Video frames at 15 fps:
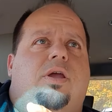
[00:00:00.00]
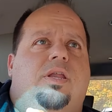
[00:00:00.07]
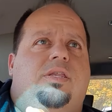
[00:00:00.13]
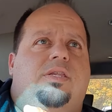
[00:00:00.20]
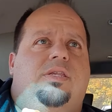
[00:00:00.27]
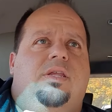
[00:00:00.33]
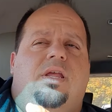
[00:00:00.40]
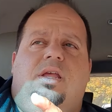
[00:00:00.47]

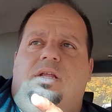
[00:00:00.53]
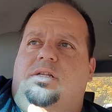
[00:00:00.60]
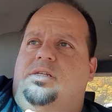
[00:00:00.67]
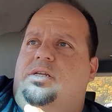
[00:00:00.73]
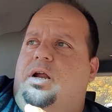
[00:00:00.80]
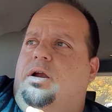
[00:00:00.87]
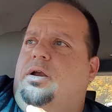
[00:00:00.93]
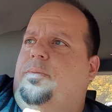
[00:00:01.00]
It's
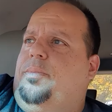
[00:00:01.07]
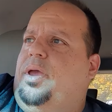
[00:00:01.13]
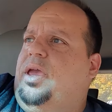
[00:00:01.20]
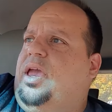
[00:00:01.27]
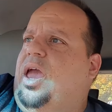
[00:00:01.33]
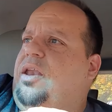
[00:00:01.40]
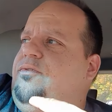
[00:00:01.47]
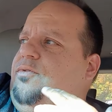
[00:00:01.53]
starting to be
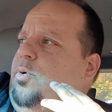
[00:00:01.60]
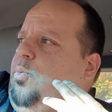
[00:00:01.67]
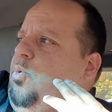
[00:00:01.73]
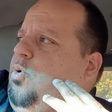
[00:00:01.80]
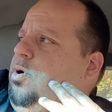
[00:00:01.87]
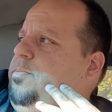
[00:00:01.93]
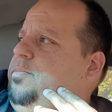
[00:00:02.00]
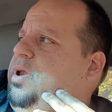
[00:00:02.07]
kind of a
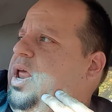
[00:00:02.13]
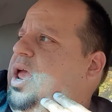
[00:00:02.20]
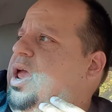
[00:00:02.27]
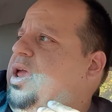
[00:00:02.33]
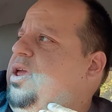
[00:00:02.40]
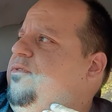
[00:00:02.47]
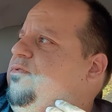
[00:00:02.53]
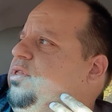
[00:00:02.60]
warm
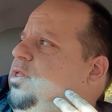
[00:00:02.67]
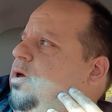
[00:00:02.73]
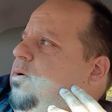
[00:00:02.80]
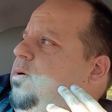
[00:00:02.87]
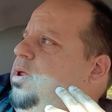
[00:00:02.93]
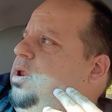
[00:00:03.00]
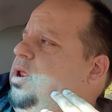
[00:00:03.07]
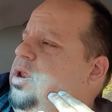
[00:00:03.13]
day, even
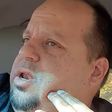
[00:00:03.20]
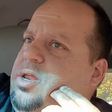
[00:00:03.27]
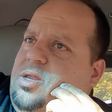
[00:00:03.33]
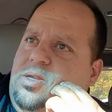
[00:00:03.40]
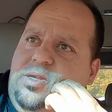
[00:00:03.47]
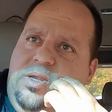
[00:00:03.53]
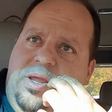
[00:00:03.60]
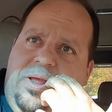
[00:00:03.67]
though it
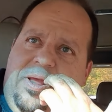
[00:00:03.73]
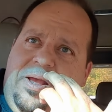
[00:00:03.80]
is